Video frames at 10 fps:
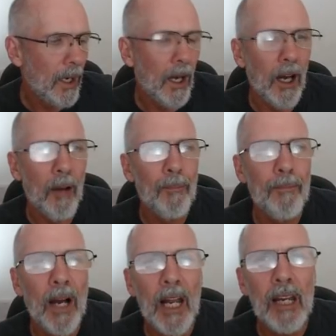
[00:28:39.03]

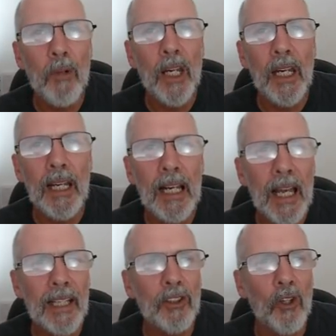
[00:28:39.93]
Maybe
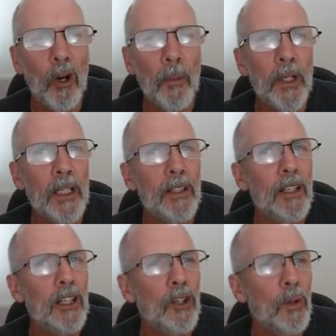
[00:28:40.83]
less common in
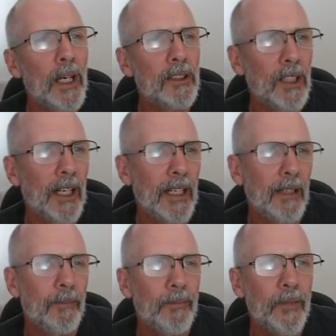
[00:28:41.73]
the USA.
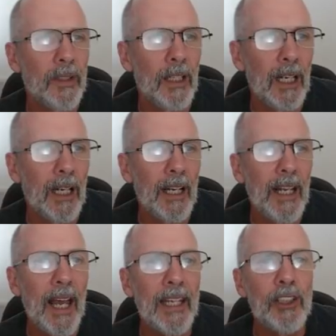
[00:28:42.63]

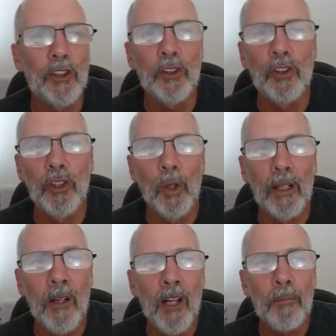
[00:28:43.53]
And that is to do,
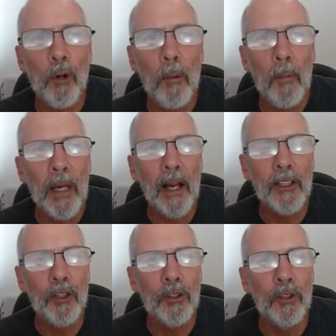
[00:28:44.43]
and probably I
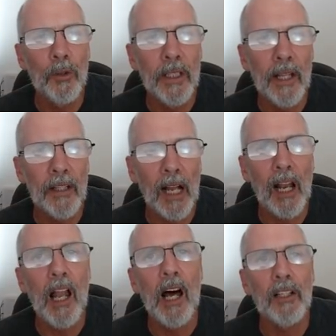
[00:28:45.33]
should do another
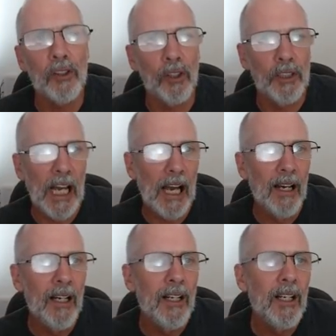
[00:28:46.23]
class on that,
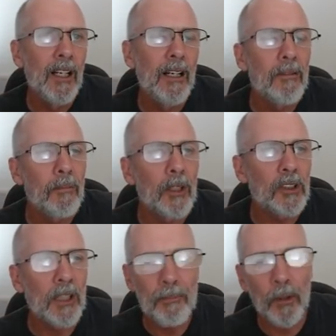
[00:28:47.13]
a
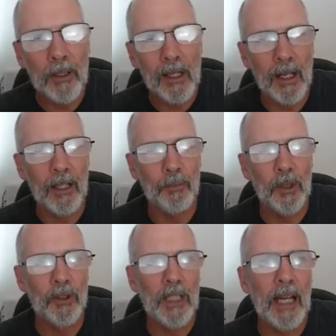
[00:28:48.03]
separate class,
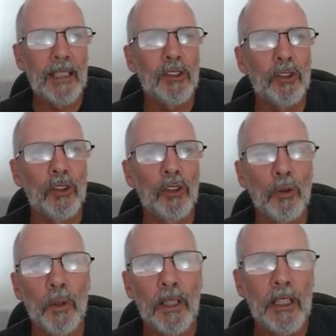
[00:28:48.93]
because that is to
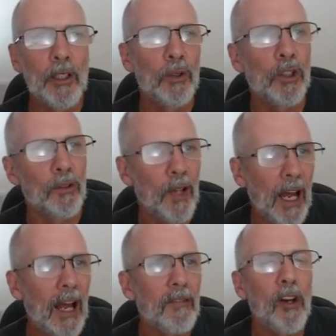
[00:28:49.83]
do with the use of
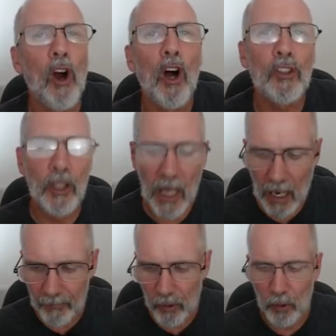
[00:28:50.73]
have got and
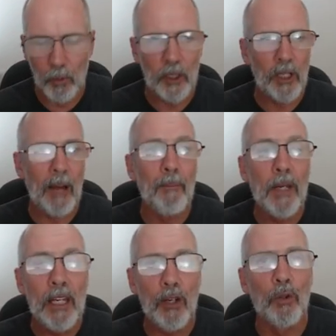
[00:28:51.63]
have to, which can
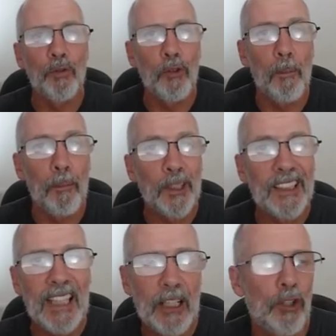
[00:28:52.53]
be used for
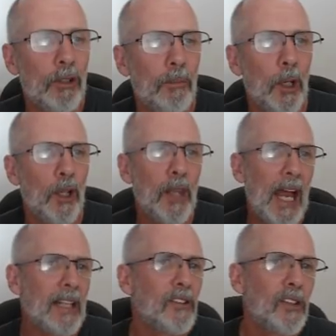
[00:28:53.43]
possession, but
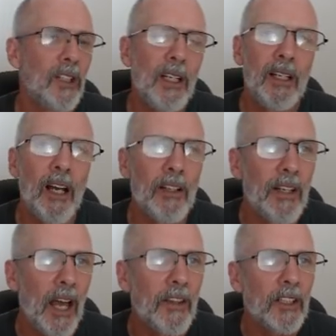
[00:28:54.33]
that's
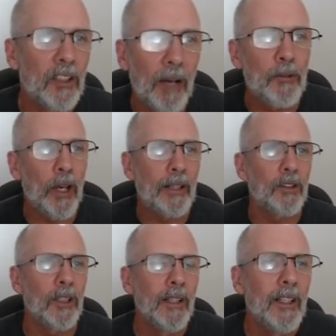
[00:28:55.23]
another
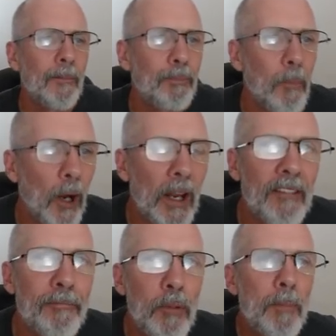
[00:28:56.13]
subject. But
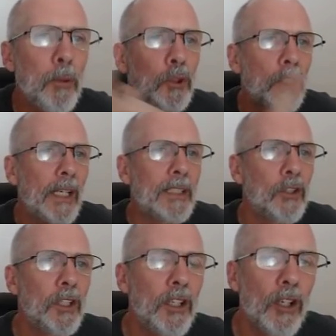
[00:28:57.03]
if people say
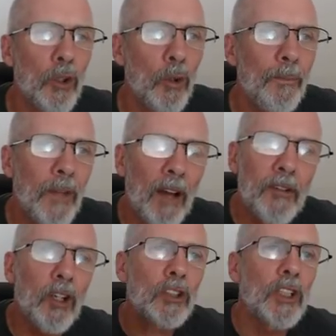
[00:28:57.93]
to you,
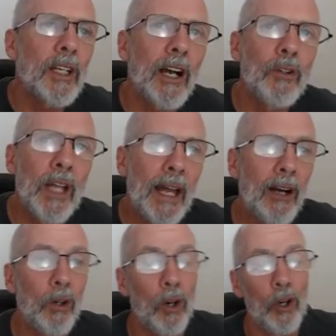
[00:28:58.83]
I've got to go
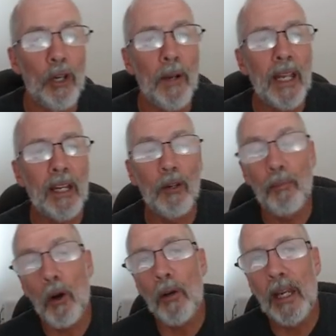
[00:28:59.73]
now, or you
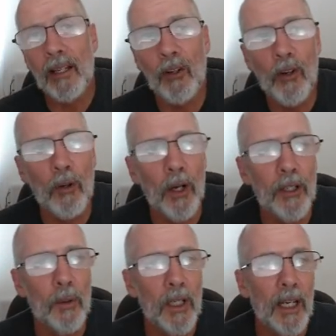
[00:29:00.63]
probably in the real
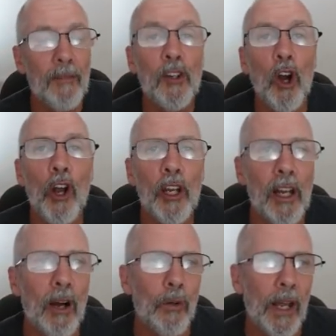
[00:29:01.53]
world you would hear, I've got to
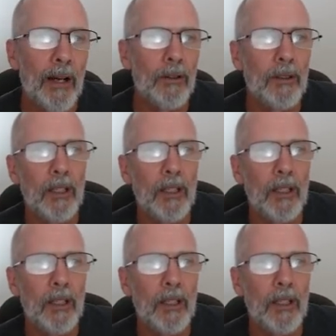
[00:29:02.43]
go now.